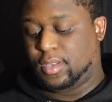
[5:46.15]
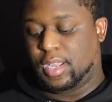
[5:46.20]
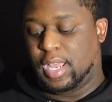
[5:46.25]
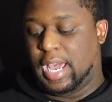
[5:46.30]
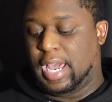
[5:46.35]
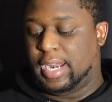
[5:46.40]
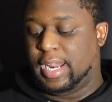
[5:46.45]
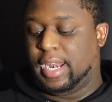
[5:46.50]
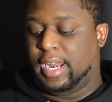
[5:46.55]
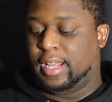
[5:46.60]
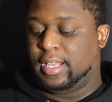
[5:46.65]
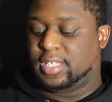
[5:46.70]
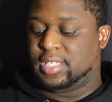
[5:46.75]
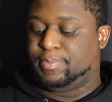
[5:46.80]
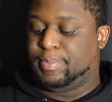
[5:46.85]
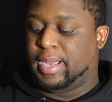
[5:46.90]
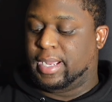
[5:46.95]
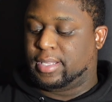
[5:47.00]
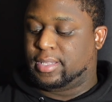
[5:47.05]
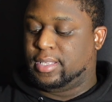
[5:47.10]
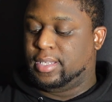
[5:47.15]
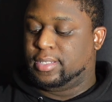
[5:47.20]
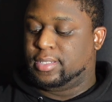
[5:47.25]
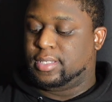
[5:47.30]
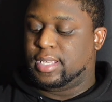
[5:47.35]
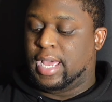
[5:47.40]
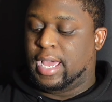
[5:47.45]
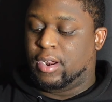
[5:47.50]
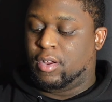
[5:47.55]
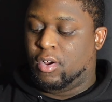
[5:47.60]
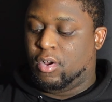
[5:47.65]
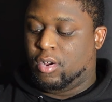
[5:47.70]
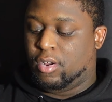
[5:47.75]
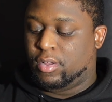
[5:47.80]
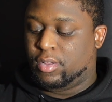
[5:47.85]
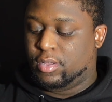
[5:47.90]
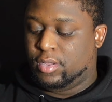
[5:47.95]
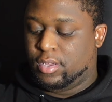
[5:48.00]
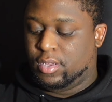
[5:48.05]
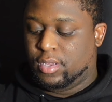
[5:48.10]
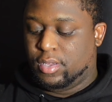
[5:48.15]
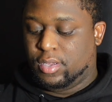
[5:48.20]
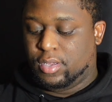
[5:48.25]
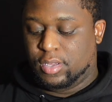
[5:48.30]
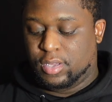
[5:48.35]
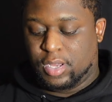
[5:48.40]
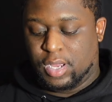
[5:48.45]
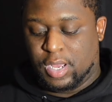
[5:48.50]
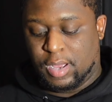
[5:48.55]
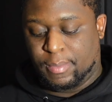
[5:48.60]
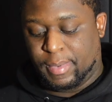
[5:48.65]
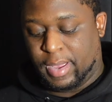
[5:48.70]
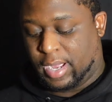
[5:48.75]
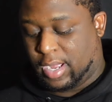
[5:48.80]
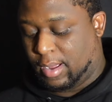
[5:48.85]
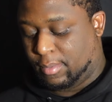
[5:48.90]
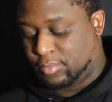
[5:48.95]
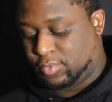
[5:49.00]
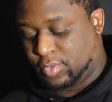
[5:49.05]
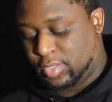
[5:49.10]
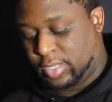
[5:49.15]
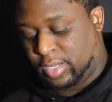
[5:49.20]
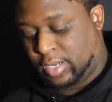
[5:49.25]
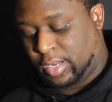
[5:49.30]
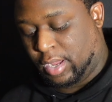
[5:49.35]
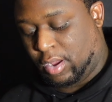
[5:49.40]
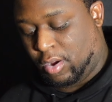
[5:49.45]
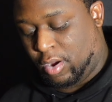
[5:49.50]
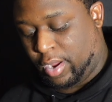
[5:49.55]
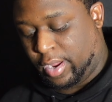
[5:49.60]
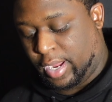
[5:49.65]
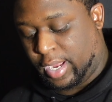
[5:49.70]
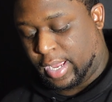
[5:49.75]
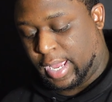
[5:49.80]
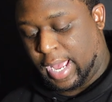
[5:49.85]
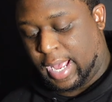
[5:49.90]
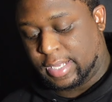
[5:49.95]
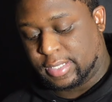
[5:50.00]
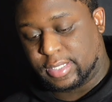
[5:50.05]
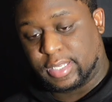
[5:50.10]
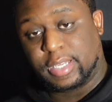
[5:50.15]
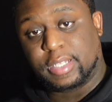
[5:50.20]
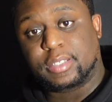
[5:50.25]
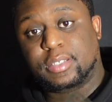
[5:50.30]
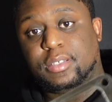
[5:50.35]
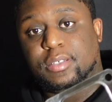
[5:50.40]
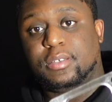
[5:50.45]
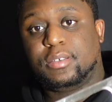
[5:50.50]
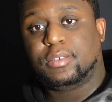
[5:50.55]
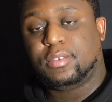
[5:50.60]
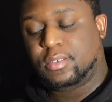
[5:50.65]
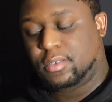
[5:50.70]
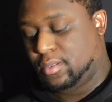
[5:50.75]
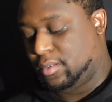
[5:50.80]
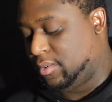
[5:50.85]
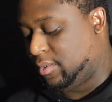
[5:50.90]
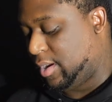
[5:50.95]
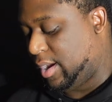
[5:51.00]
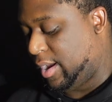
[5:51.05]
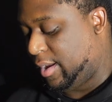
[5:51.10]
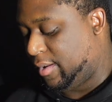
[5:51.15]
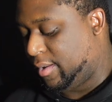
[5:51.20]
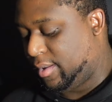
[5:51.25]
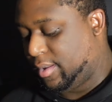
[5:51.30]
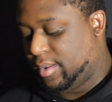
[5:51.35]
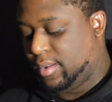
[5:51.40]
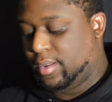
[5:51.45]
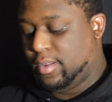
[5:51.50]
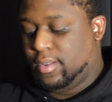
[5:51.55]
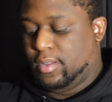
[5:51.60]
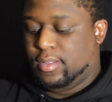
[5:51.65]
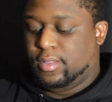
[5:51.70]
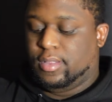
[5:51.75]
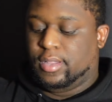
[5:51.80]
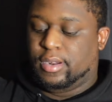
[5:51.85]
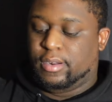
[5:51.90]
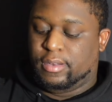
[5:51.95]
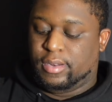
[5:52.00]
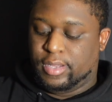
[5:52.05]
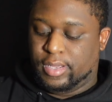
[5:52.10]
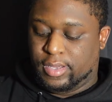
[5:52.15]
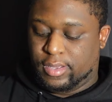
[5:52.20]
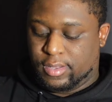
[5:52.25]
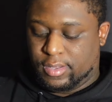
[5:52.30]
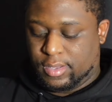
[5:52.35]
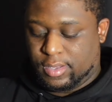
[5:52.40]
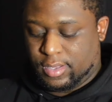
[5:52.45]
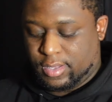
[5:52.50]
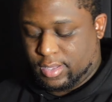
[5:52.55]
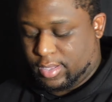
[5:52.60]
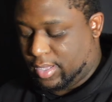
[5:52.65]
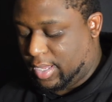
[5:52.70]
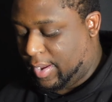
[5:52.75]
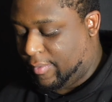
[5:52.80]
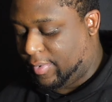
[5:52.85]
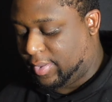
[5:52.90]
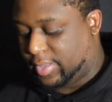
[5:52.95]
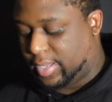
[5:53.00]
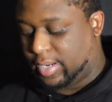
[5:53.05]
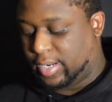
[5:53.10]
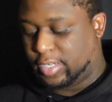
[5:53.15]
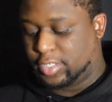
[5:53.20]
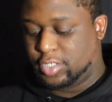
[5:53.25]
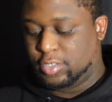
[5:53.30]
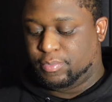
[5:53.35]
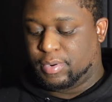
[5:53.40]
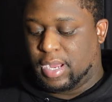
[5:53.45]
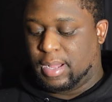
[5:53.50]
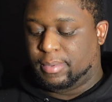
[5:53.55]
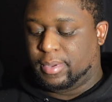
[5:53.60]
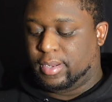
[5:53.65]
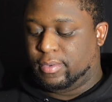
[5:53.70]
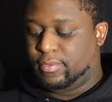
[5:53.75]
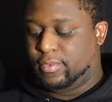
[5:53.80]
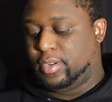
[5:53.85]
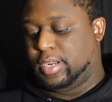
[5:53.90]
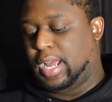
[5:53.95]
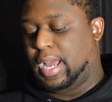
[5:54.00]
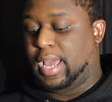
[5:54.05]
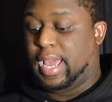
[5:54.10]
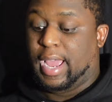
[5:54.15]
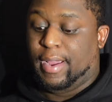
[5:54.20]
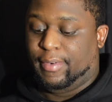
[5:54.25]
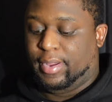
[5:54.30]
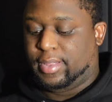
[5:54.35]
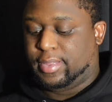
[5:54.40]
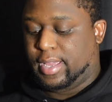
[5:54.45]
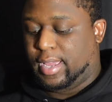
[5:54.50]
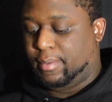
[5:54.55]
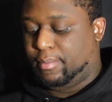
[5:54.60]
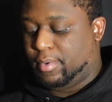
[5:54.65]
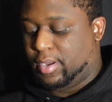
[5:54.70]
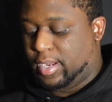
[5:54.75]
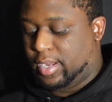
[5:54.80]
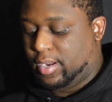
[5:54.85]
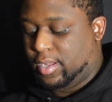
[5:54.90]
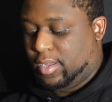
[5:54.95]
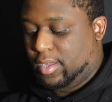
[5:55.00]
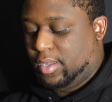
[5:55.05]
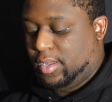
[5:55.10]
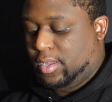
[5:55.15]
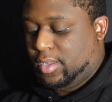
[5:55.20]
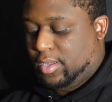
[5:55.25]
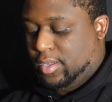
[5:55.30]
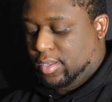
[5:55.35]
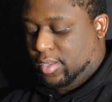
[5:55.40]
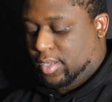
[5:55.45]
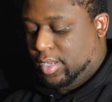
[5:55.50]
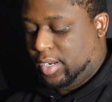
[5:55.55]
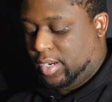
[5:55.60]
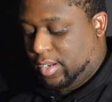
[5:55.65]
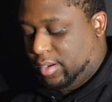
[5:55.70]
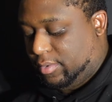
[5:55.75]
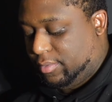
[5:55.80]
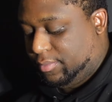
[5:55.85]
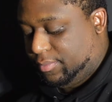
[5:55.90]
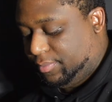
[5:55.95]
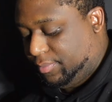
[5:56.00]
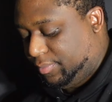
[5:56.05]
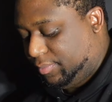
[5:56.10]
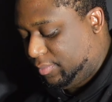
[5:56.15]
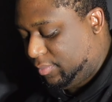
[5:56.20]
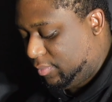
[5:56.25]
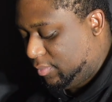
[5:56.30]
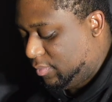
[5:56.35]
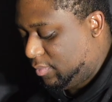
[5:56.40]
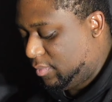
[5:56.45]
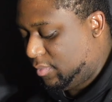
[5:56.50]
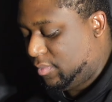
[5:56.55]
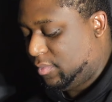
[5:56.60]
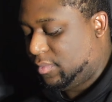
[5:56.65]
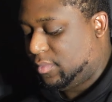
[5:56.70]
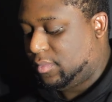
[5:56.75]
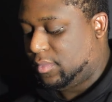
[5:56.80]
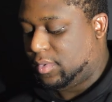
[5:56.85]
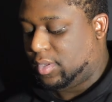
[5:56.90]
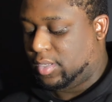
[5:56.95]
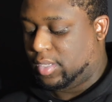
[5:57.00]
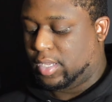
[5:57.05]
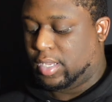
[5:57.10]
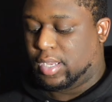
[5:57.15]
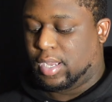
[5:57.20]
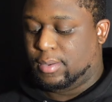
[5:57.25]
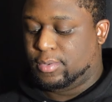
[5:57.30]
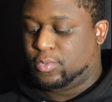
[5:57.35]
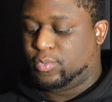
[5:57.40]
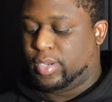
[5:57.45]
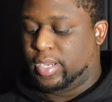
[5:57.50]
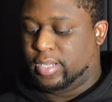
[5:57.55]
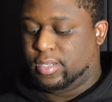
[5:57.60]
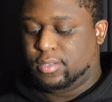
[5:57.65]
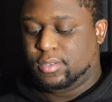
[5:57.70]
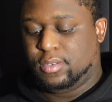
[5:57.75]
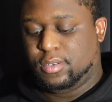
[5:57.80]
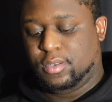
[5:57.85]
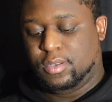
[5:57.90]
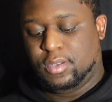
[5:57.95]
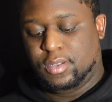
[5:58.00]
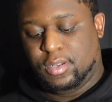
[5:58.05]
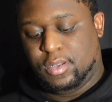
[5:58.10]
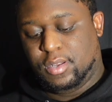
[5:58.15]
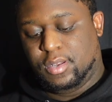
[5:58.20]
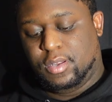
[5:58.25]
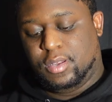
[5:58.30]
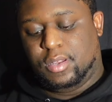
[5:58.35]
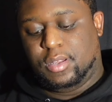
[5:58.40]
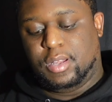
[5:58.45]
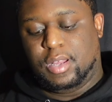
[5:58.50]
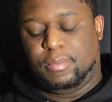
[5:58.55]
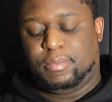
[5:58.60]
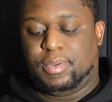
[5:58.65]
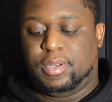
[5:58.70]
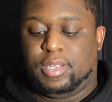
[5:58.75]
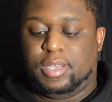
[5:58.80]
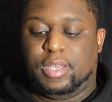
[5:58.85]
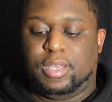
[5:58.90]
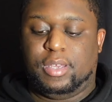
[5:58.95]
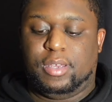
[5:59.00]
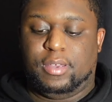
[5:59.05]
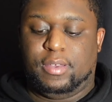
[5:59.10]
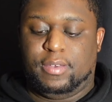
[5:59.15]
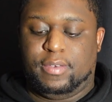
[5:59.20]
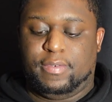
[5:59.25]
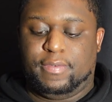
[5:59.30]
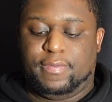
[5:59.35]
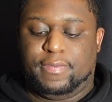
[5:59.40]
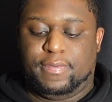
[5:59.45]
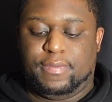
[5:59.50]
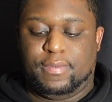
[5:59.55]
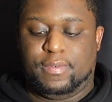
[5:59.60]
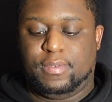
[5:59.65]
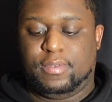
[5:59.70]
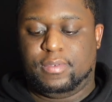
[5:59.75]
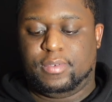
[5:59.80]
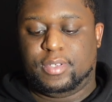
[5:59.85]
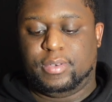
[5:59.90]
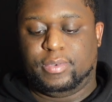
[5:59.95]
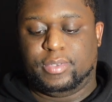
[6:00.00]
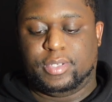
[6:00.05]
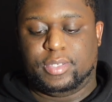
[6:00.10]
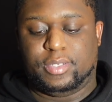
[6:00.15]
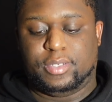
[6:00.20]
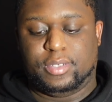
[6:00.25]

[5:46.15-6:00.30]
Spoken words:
I didn't expect this at all. It comes with literally all your gaskets, okay? Literally everything that you probably, well, not everything, but you know, it comes with, I believe, let's see what this